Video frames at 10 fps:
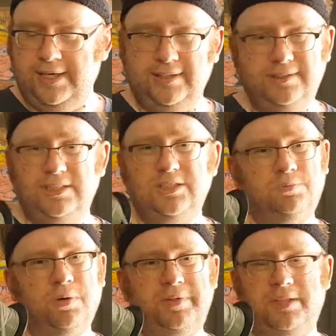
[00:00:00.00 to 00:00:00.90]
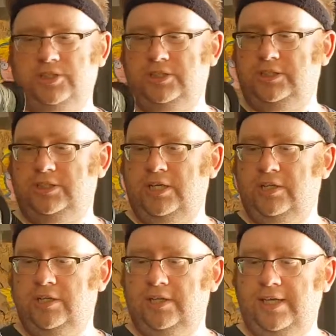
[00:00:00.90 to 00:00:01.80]
this is probably
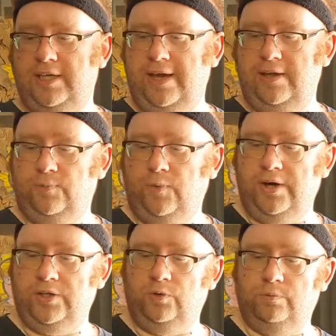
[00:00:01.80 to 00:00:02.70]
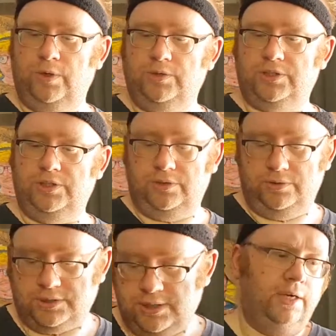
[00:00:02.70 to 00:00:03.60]
generally the wire you'll mostly
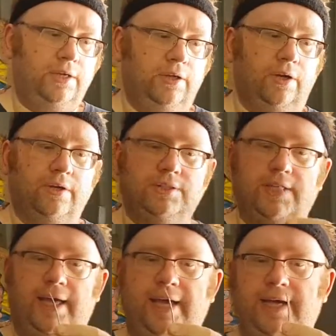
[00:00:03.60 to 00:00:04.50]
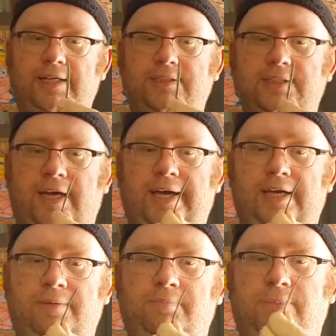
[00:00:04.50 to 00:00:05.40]
use. You notice that it has
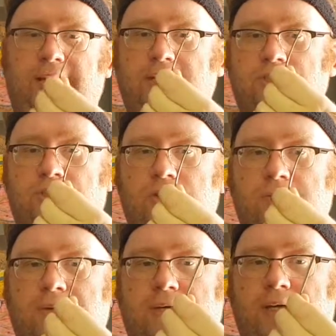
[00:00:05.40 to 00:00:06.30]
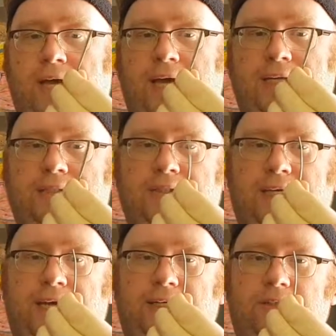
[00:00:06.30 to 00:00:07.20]
a black strip and
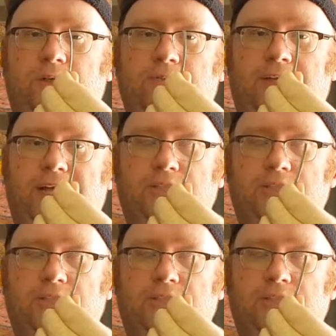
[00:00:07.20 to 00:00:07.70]
a non-black